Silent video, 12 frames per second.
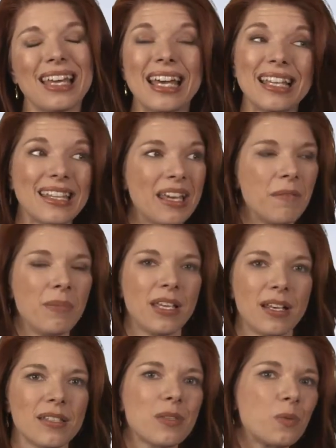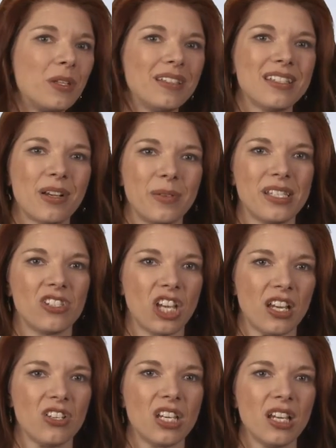And then, because the world is always
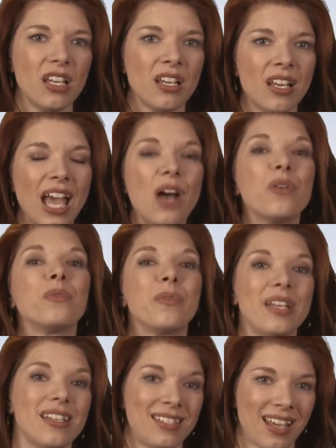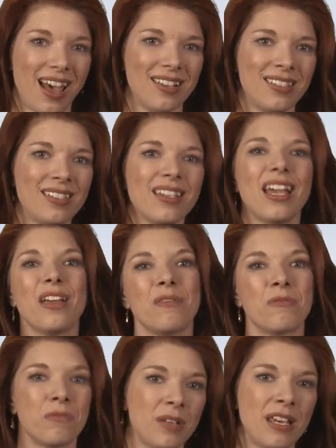changing, how to reassess
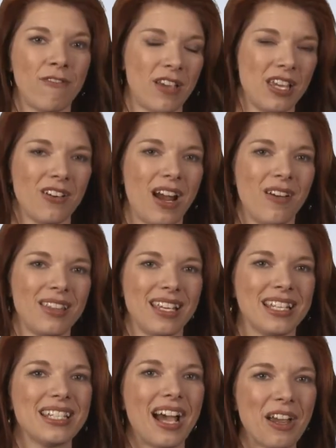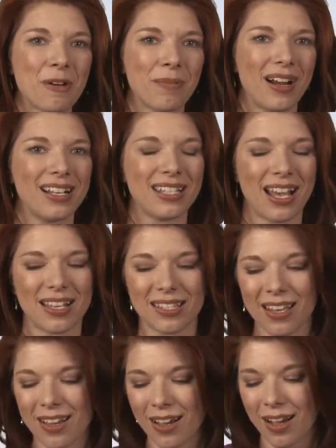and refigure out the entire process
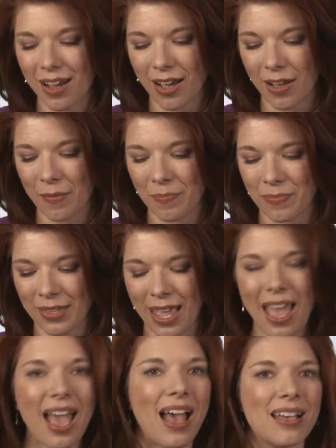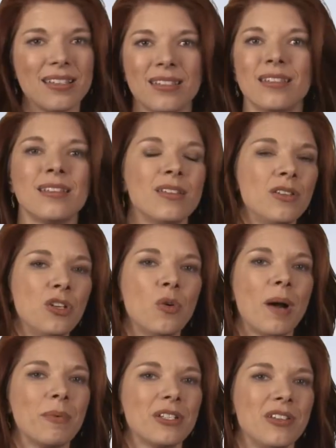as new
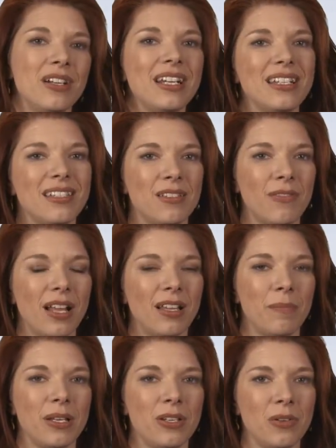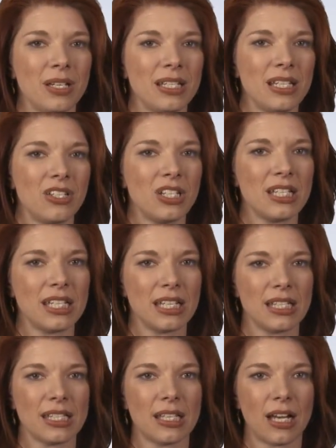opportunities develop and new
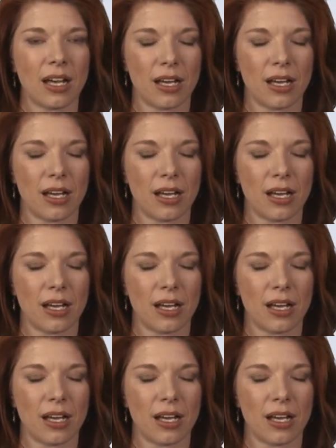contingencies